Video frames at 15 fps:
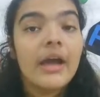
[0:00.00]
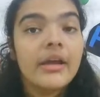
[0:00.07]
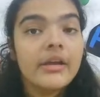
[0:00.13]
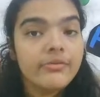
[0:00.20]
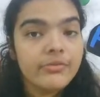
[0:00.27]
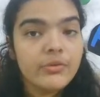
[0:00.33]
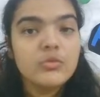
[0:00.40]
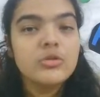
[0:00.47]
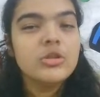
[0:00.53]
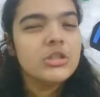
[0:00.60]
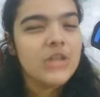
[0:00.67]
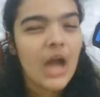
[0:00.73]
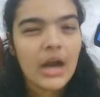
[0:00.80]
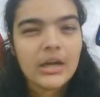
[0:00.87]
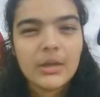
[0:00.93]
If you
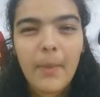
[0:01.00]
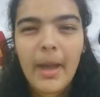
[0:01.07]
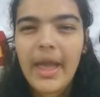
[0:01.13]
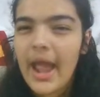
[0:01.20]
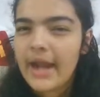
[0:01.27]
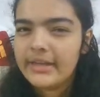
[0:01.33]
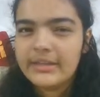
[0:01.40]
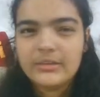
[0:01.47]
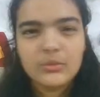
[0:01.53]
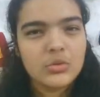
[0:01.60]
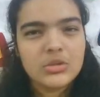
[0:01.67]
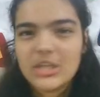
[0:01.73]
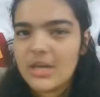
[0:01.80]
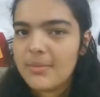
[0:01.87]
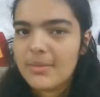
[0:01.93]
start by adding
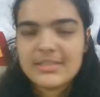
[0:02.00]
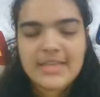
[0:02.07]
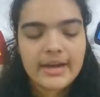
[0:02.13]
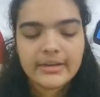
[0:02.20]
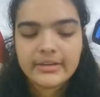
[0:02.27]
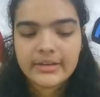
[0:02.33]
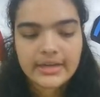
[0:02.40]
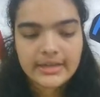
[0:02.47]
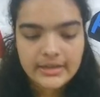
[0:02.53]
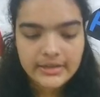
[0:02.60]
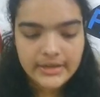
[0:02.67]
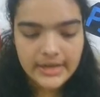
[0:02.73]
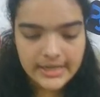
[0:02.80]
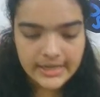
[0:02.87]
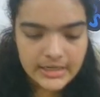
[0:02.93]
those same exact radial
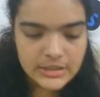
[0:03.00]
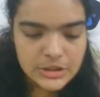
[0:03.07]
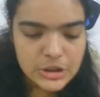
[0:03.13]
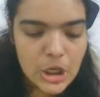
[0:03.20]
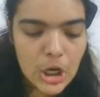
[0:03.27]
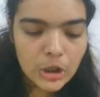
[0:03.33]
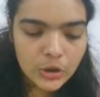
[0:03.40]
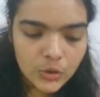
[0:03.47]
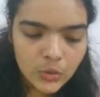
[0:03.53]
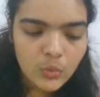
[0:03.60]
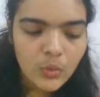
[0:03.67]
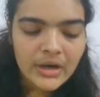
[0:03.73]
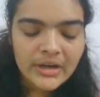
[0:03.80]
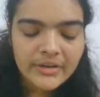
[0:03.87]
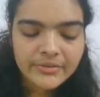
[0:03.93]
gradients
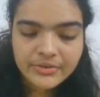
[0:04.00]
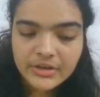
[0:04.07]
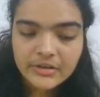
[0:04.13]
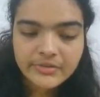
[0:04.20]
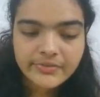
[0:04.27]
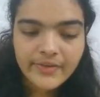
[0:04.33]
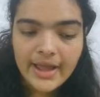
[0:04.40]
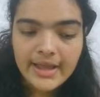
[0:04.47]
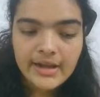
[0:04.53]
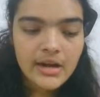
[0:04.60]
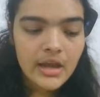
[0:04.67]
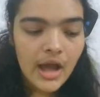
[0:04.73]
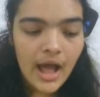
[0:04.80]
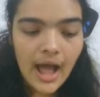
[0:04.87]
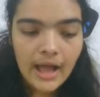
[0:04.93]
to a different file,
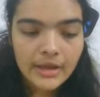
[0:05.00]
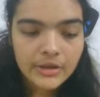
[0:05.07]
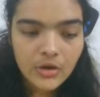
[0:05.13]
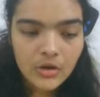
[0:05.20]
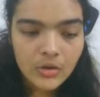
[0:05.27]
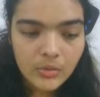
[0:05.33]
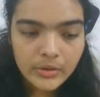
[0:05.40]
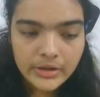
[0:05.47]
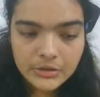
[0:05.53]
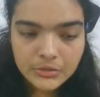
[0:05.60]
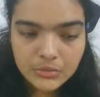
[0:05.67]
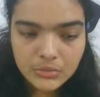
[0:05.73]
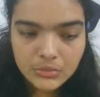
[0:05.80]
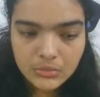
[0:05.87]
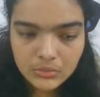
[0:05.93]

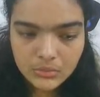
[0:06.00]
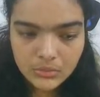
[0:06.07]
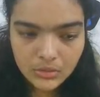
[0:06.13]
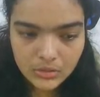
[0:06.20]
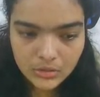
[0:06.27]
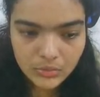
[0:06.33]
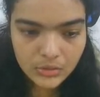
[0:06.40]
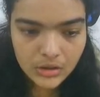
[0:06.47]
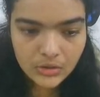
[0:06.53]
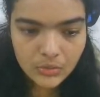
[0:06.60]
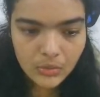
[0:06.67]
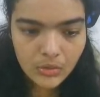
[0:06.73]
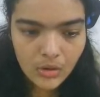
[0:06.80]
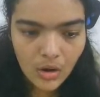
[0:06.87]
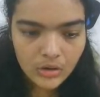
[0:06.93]
you can
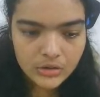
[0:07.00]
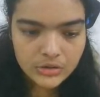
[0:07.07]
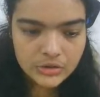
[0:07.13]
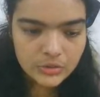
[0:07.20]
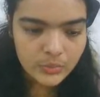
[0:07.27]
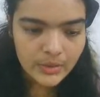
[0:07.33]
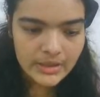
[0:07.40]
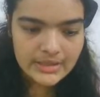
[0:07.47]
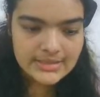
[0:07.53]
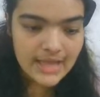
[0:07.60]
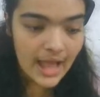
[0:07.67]
go wrong two ways.